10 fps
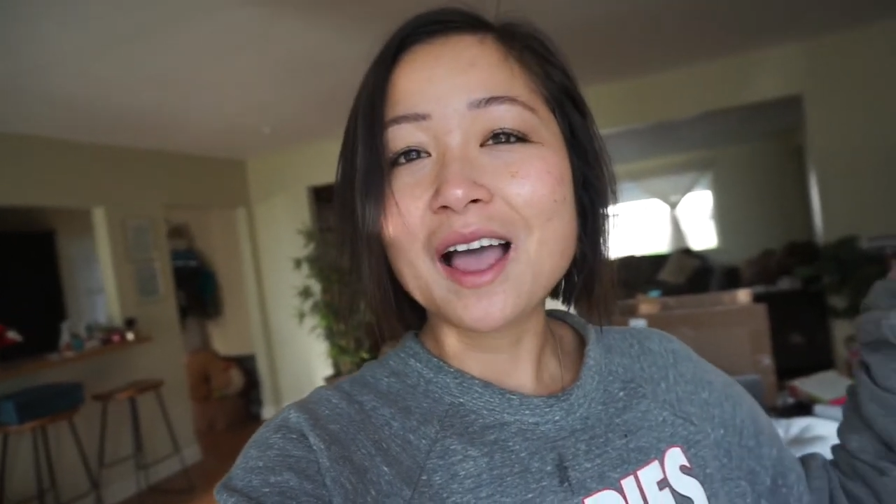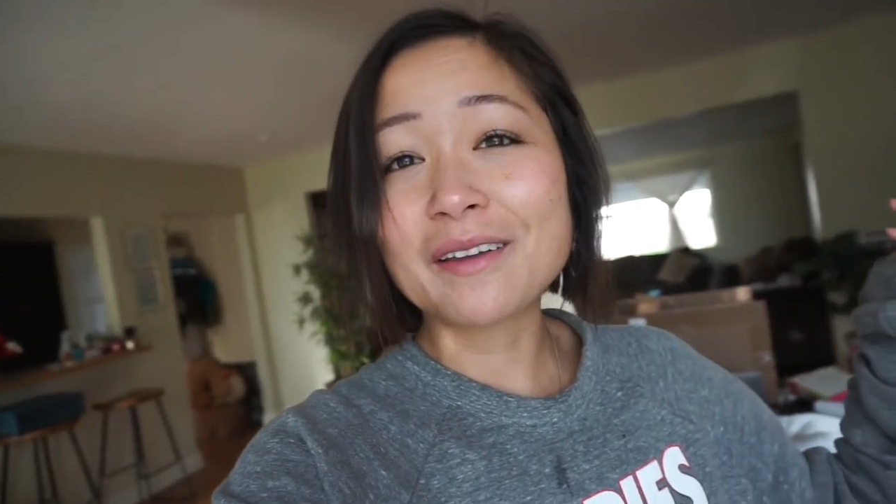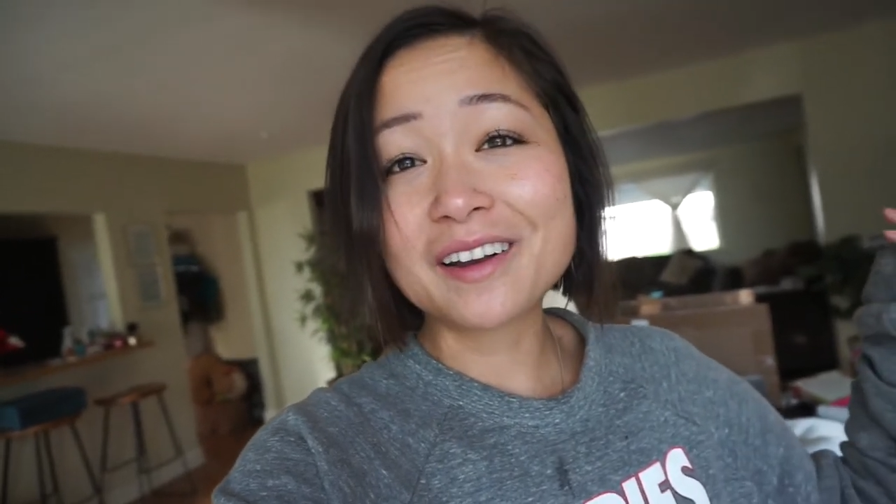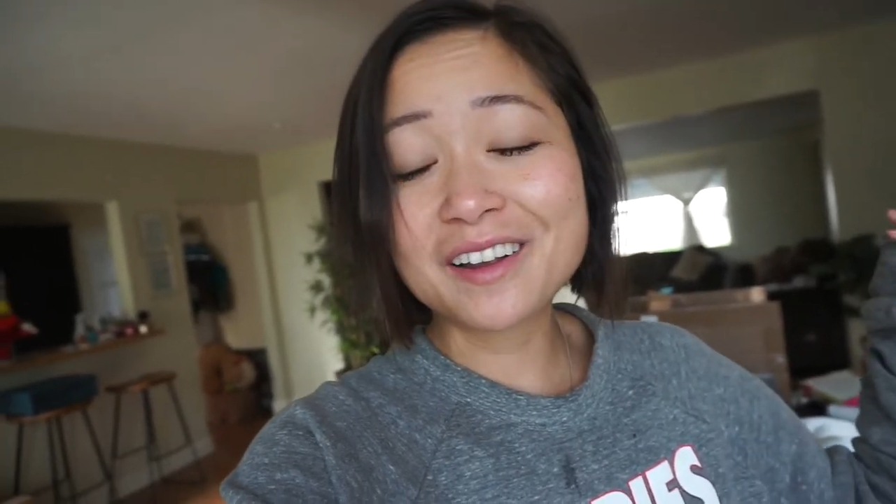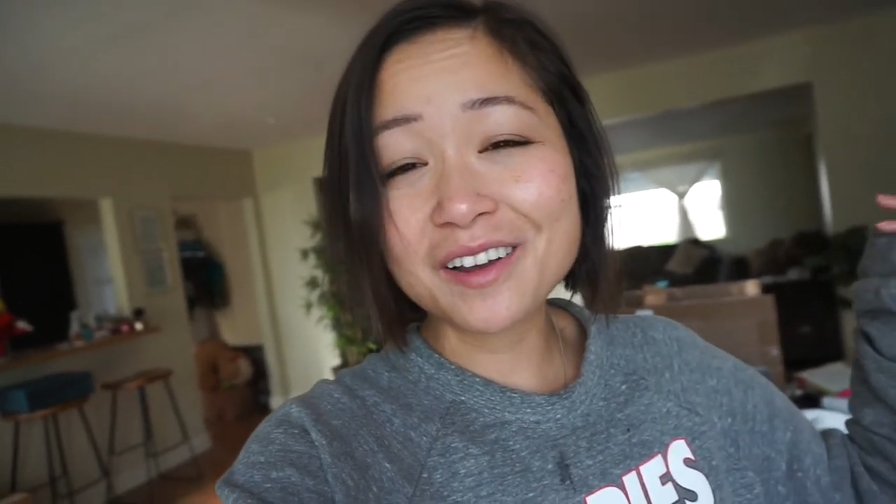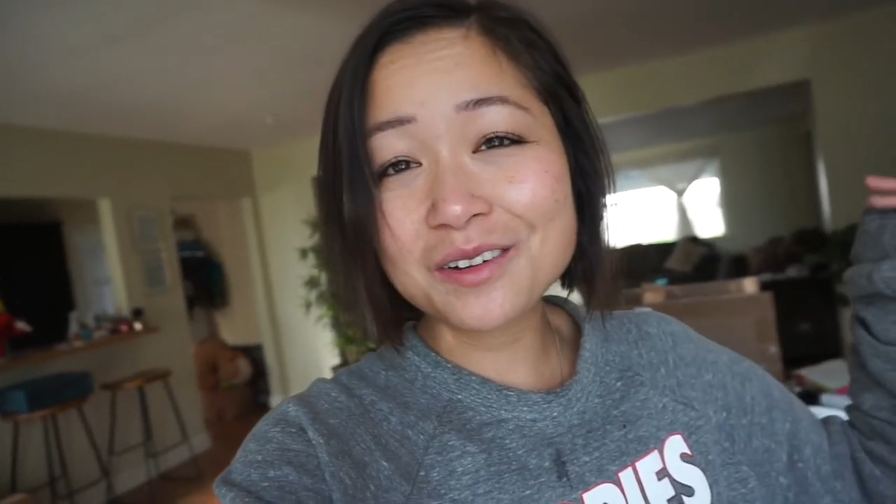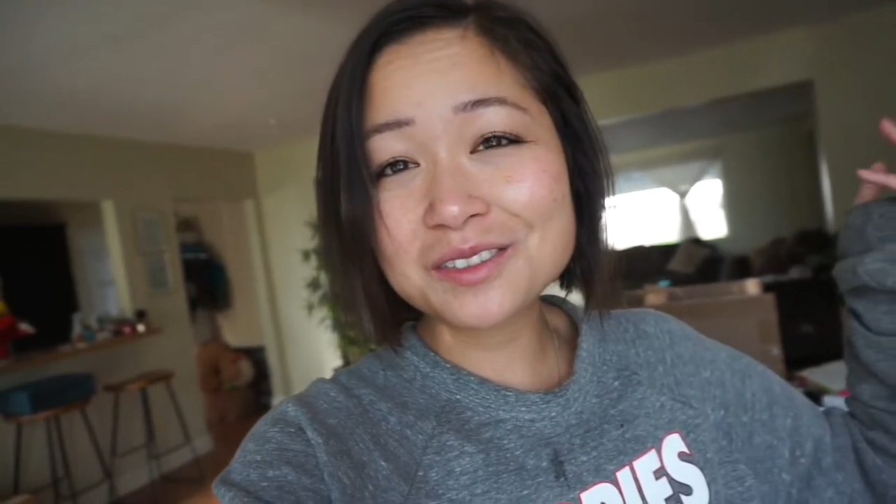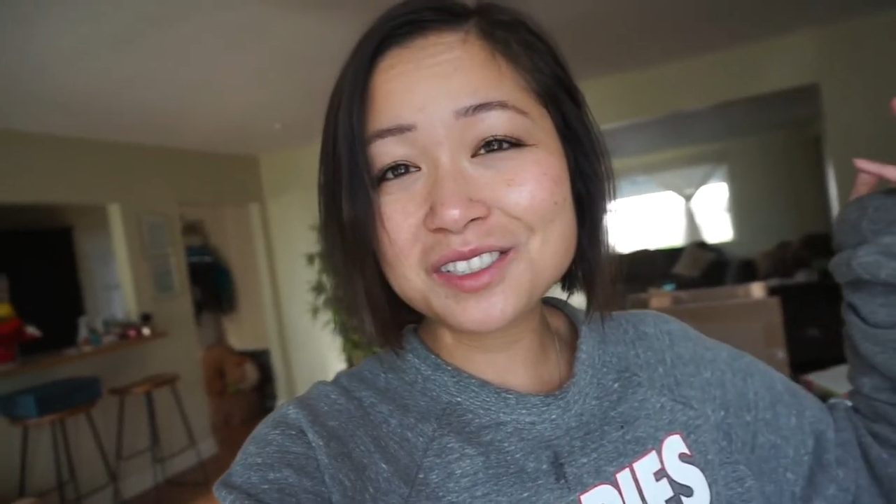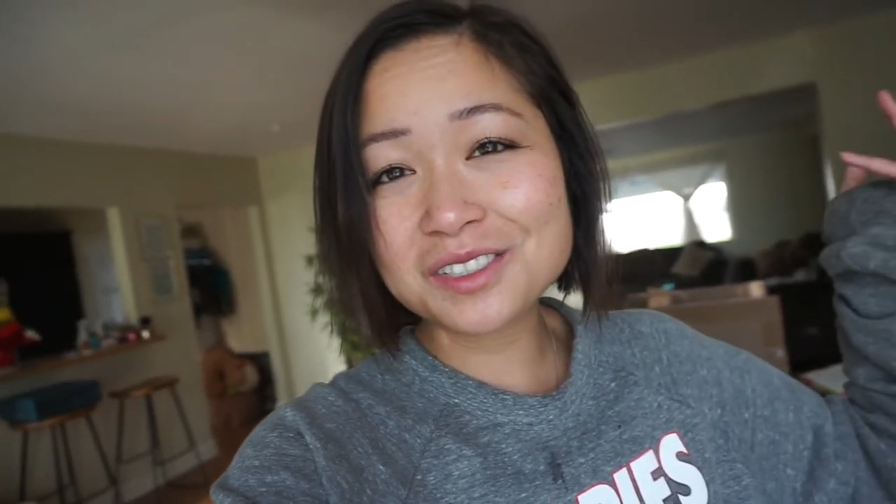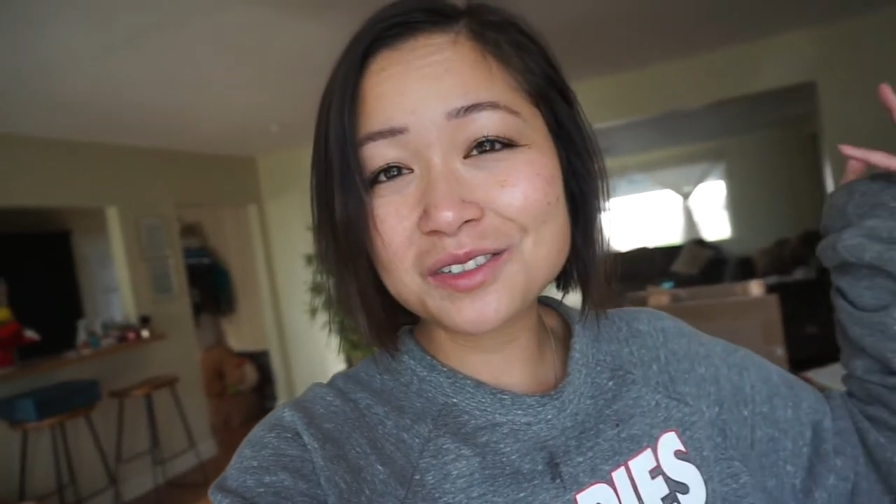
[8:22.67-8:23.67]
I'm gonna
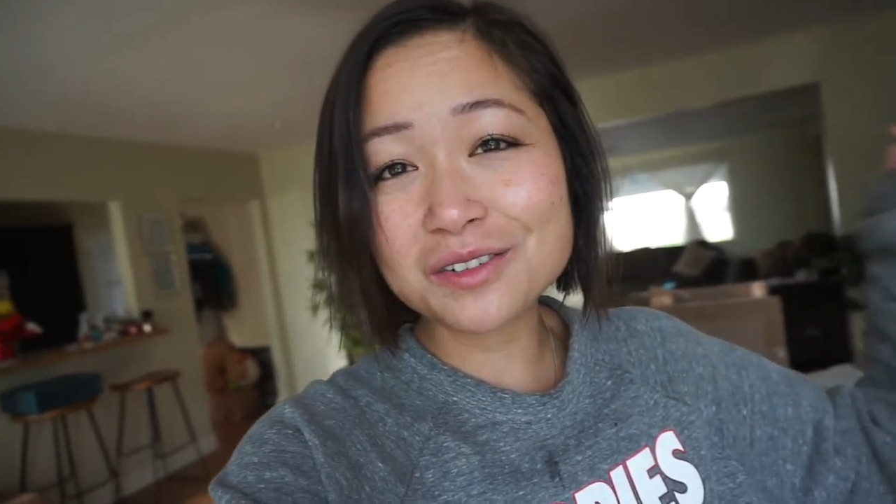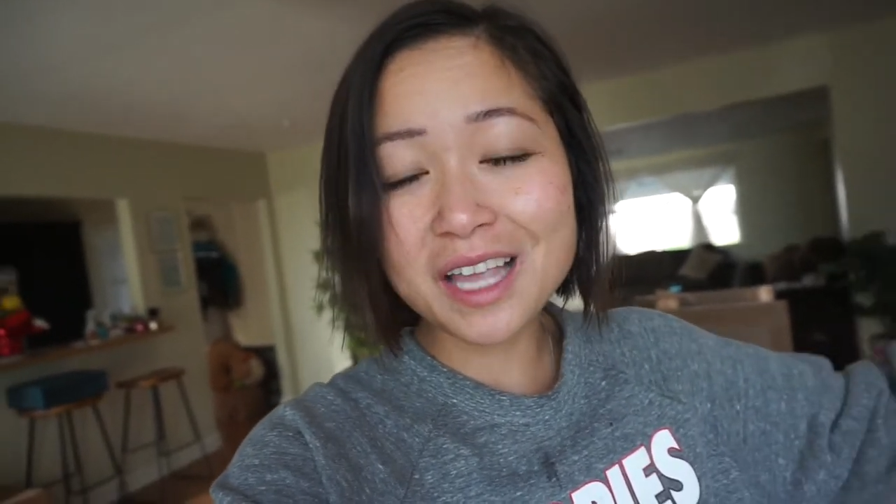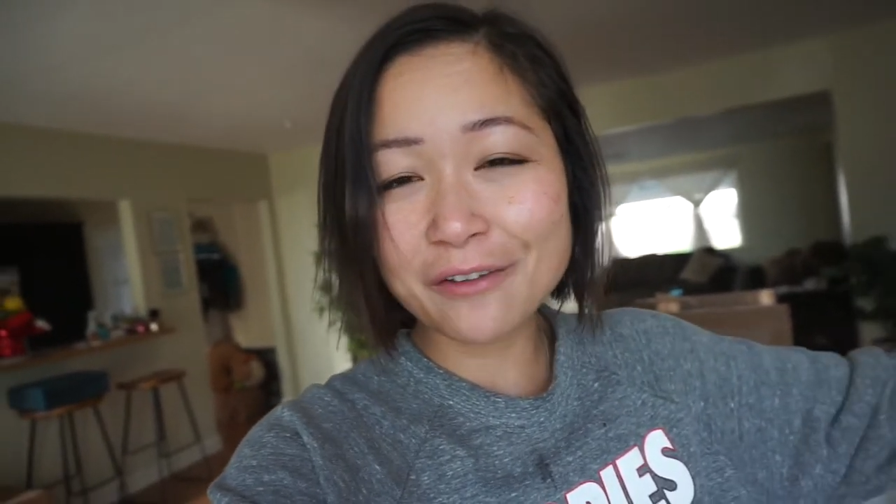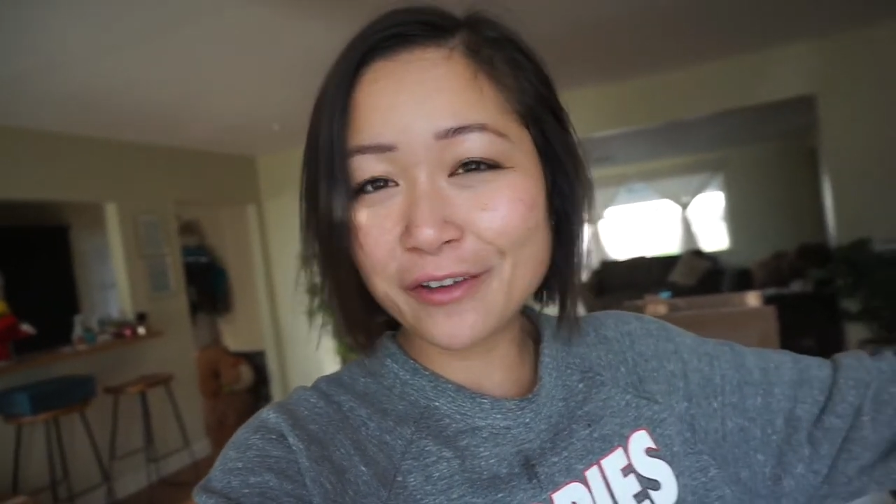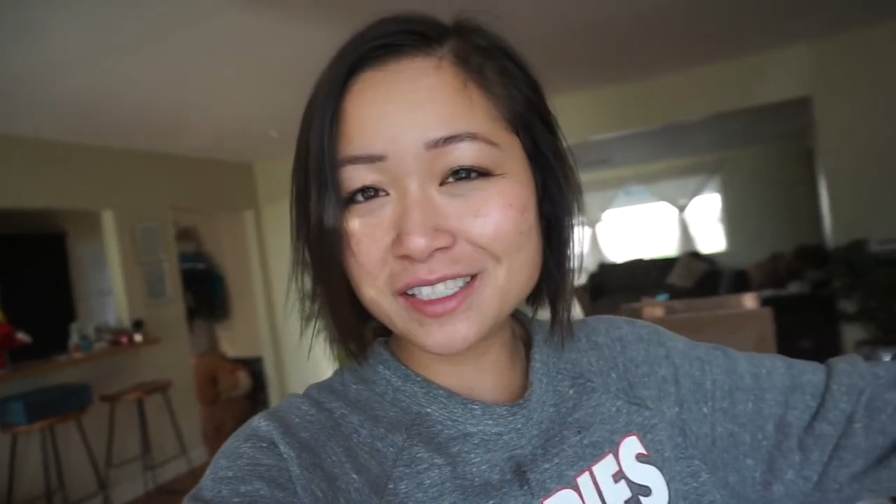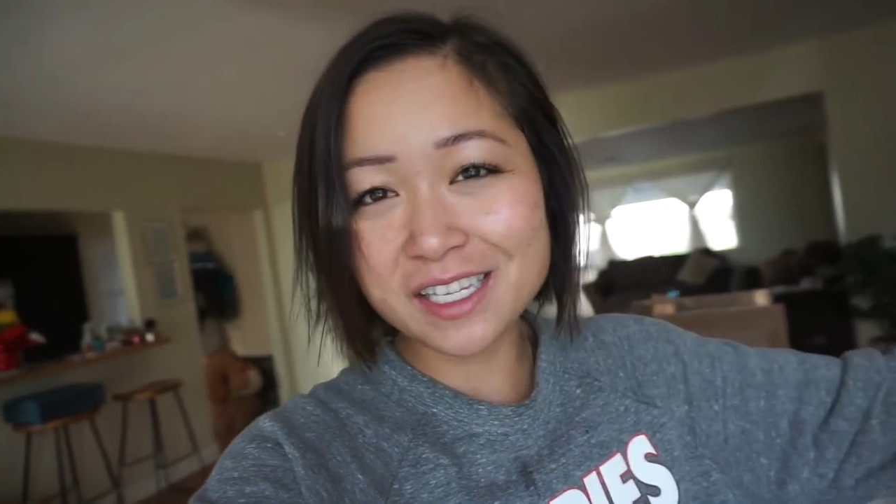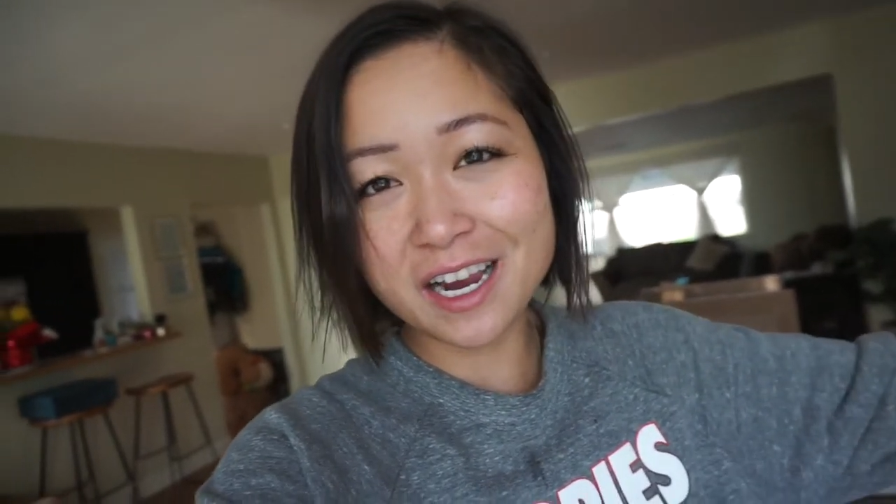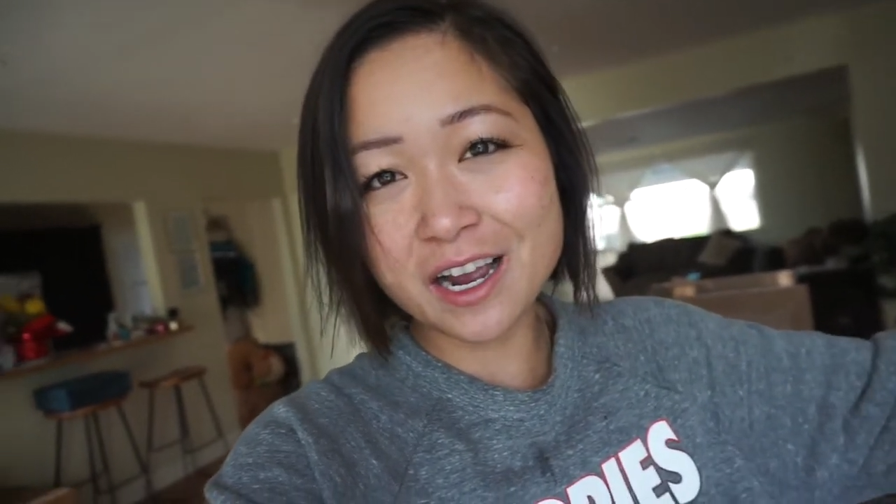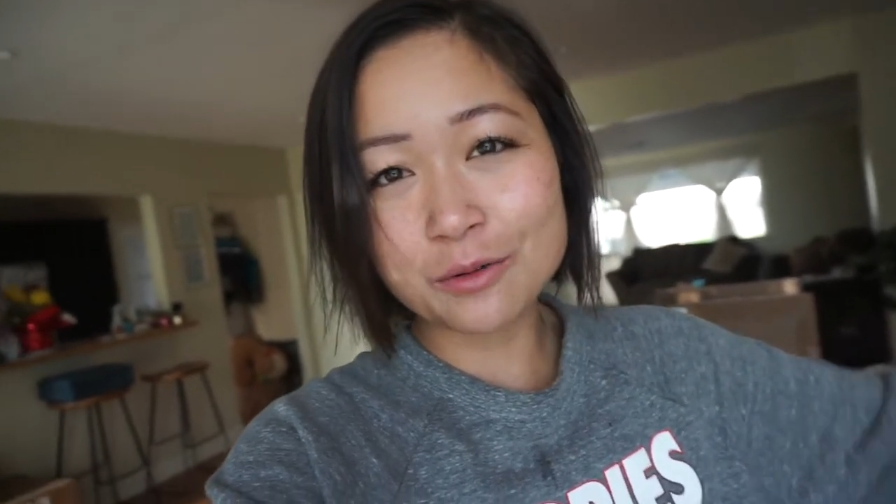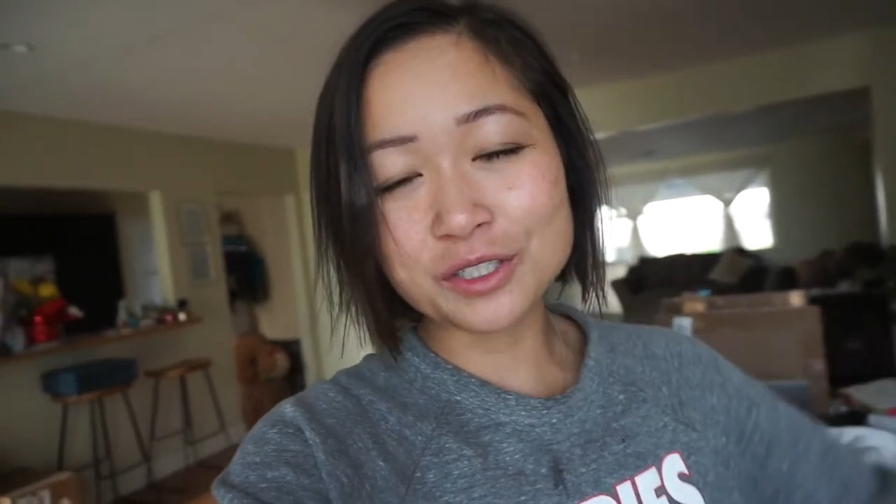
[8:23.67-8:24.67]
go to Cafe Sierra,